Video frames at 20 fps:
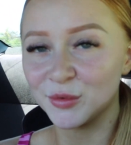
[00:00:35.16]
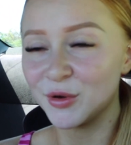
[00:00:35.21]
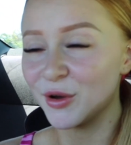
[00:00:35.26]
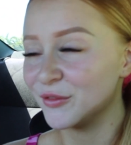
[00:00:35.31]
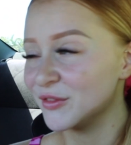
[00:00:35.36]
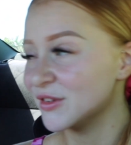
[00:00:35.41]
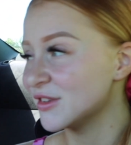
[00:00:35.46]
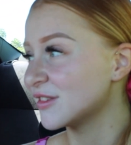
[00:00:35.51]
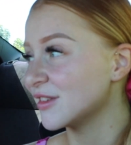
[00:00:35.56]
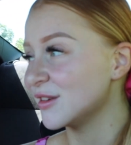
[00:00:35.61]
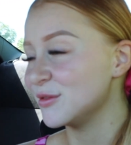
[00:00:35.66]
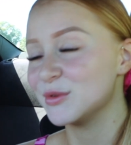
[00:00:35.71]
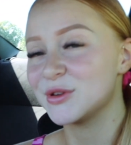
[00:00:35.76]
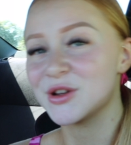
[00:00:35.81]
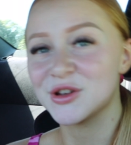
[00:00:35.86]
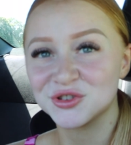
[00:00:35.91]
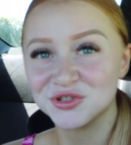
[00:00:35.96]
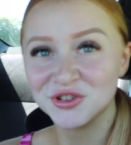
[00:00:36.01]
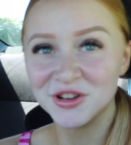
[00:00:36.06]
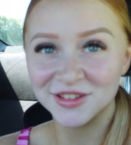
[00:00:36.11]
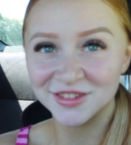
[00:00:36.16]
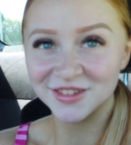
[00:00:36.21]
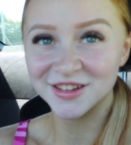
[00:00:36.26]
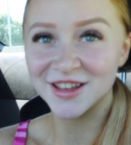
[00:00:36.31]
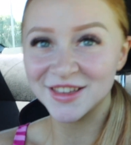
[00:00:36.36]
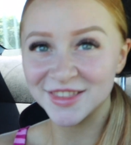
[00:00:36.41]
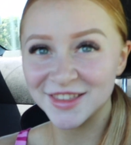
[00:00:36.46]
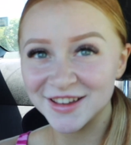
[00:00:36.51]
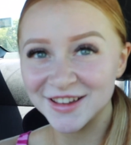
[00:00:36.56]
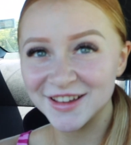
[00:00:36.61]
obviously we don't train
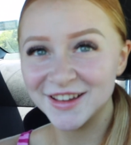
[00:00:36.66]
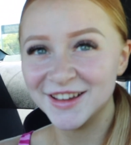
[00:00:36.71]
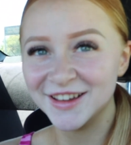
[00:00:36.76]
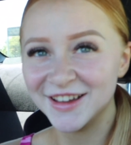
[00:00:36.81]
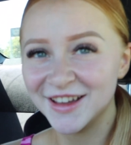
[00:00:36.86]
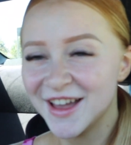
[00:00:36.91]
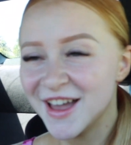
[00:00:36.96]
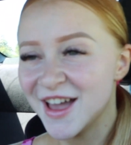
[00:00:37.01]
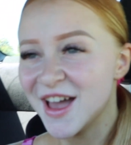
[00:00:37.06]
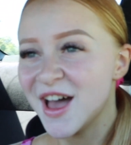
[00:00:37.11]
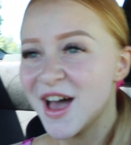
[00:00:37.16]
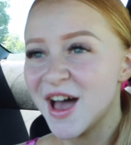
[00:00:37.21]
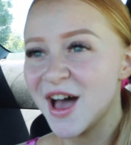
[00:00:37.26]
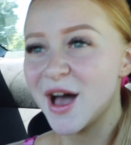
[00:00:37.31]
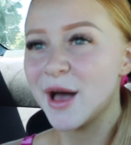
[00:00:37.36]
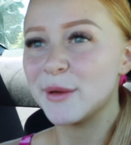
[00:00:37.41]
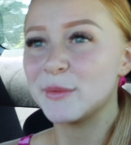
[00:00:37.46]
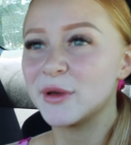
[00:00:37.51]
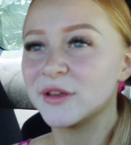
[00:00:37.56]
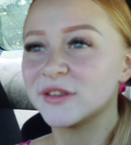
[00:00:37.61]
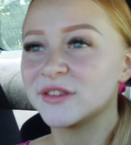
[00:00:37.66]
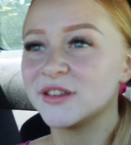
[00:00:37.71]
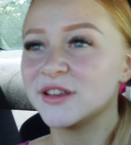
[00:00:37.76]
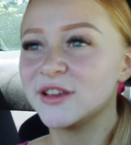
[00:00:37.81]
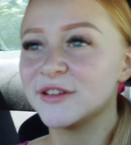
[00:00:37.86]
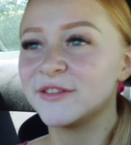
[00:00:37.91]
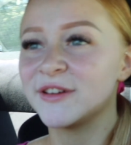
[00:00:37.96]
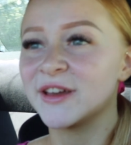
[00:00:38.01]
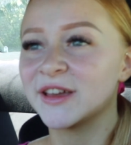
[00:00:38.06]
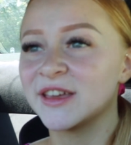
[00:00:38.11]
together. I'll
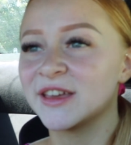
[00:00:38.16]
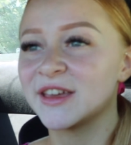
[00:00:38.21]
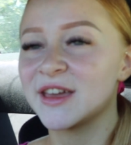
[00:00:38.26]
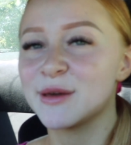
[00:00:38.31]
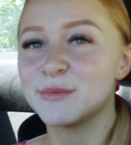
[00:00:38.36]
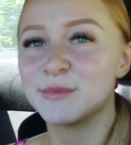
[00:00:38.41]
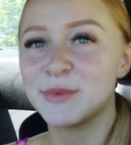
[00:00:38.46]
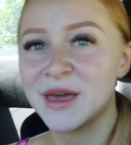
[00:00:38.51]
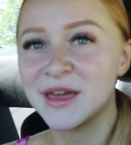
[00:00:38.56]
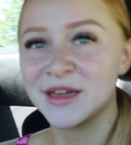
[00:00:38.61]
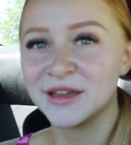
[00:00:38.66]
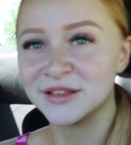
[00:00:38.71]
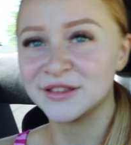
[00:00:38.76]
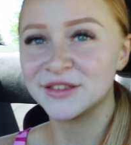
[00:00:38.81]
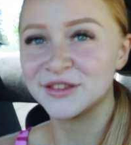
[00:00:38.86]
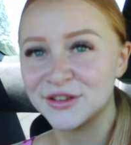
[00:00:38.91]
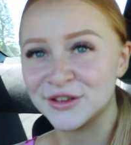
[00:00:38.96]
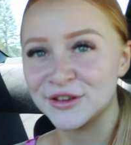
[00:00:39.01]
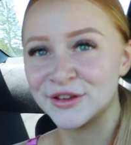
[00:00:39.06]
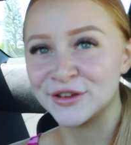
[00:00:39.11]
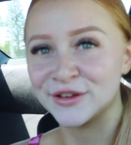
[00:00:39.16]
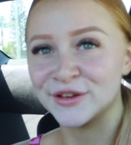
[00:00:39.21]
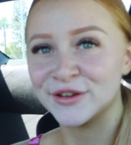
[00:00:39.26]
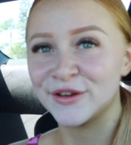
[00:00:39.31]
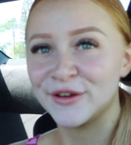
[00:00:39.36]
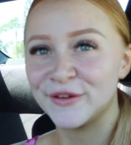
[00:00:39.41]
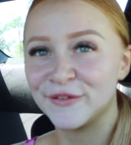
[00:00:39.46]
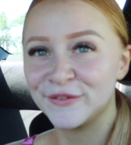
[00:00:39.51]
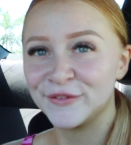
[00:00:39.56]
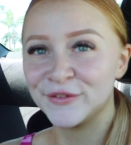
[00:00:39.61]
see if I can get Bae
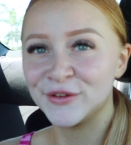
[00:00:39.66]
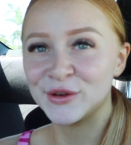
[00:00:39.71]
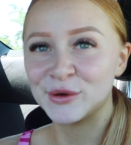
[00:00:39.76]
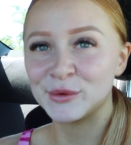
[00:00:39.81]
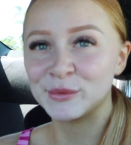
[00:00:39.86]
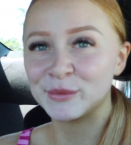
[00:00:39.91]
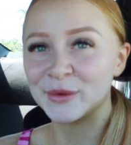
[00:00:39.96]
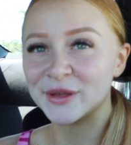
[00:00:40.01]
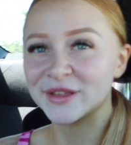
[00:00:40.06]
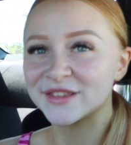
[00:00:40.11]
to film